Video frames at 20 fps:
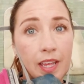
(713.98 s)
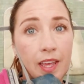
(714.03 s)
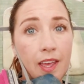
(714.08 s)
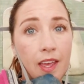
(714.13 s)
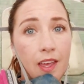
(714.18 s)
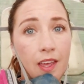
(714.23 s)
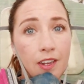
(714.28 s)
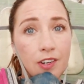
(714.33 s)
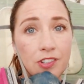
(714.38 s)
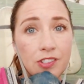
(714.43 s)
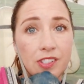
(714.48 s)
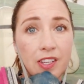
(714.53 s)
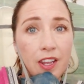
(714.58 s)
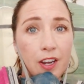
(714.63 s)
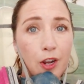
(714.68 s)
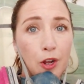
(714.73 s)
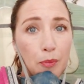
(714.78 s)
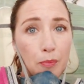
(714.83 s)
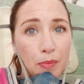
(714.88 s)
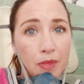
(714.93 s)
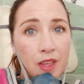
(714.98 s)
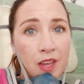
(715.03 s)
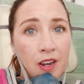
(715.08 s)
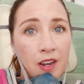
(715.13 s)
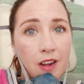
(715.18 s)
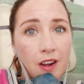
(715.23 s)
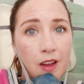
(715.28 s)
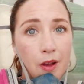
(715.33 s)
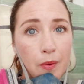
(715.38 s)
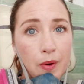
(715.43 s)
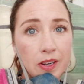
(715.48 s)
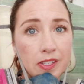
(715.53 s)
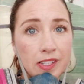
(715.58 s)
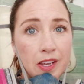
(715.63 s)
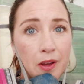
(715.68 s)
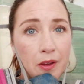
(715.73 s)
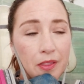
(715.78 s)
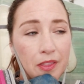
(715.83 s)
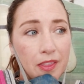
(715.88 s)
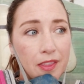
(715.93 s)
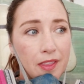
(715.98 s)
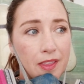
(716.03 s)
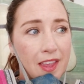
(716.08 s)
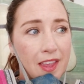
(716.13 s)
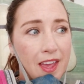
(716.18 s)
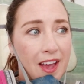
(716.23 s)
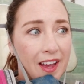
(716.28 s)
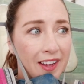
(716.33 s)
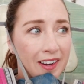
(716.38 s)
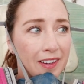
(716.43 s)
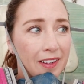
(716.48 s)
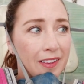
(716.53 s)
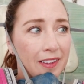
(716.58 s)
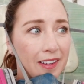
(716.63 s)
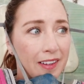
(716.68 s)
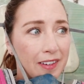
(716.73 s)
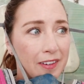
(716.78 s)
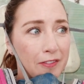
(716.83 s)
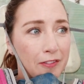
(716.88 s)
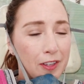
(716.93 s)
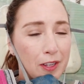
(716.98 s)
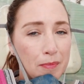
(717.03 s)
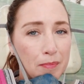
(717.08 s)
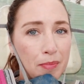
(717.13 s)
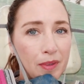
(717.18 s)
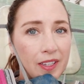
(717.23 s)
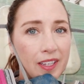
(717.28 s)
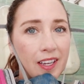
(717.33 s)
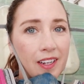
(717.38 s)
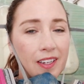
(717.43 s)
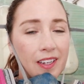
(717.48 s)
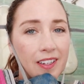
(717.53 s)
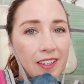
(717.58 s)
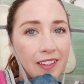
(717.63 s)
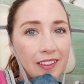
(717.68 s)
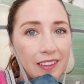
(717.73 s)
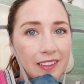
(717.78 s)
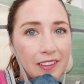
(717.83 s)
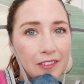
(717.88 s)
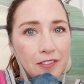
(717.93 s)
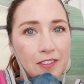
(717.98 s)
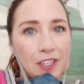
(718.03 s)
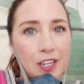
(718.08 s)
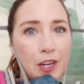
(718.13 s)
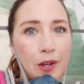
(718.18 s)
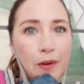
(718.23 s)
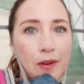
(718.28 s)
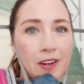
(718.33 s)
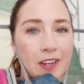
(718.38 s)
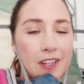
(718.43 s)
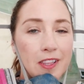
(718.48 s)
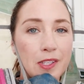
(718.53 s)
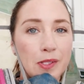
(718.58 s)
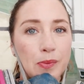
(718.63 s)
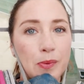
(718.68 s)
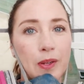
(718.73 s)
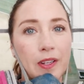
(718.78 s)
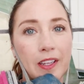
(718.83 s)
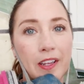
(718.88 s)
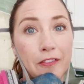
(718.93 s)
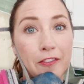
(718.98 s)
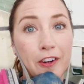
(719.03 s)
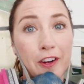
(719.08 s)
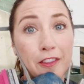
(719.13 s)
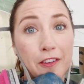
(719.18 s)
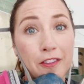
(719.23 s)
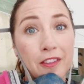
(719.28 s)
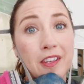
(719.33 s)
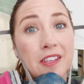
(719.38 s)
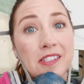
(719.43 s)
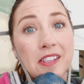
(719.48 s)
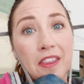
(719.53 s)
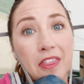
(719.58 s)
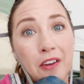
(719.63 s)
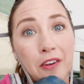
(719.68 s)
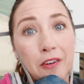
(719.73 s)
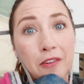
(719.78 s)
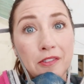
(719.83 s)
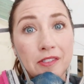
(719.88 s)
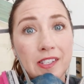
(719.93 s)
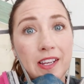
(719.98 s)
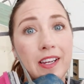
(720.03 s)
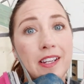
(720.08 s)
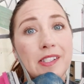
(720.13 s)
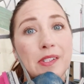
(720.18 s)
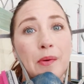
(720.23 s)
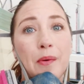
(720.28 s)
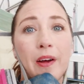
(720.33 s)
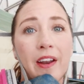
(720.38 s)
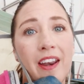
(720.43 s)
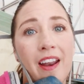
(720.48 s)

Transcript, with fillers: and just kind of hope that it all works out. Not a lot of like planning and lifting going into this one, like for other things like the hull sides and